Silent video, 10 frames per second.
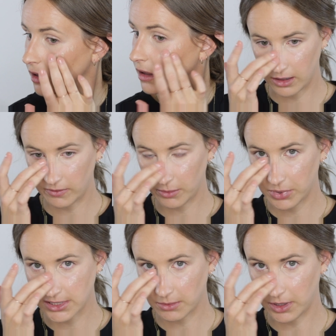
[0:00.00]
I even
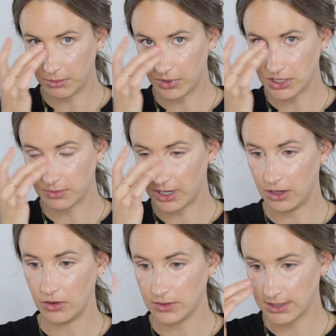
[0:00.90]
put some on the bridge of my
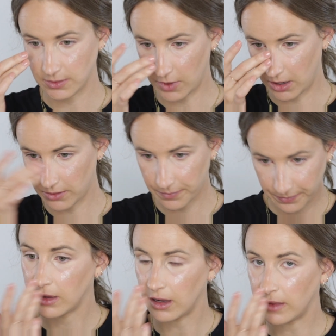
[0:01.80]
nose as well,
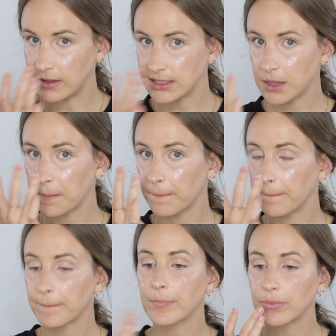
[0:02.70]
and the tip,
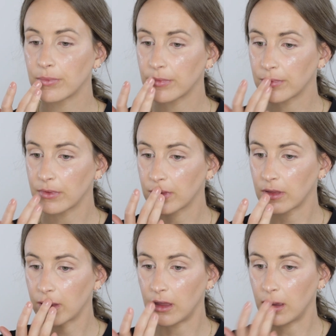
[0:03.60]

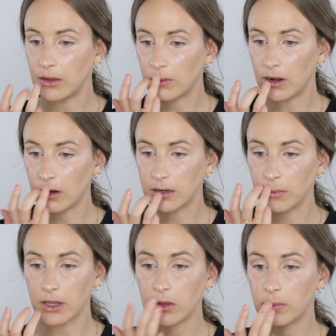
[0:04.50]
and right onto
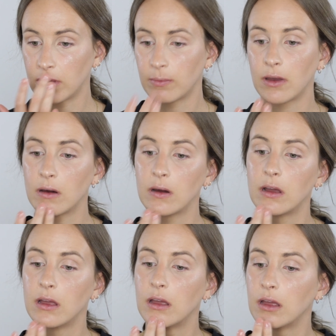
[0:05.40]
my cupid's bow,
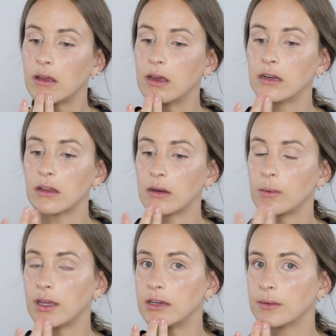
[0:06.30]
and a little
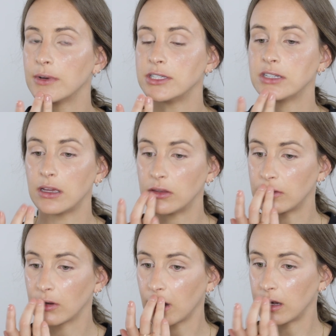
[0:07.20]
bit into my chin.
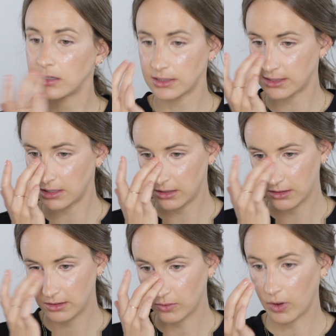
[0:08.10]
So kind of just
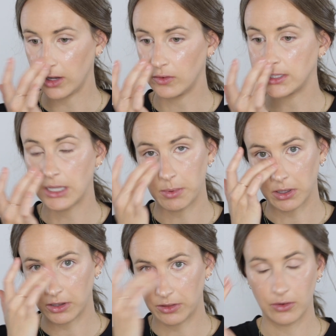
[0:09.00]
where you would
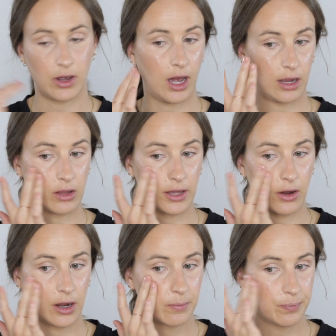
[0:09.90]
typically throw a highlight
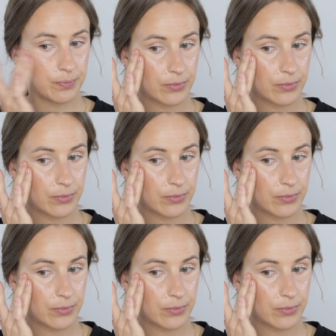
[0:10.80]
on.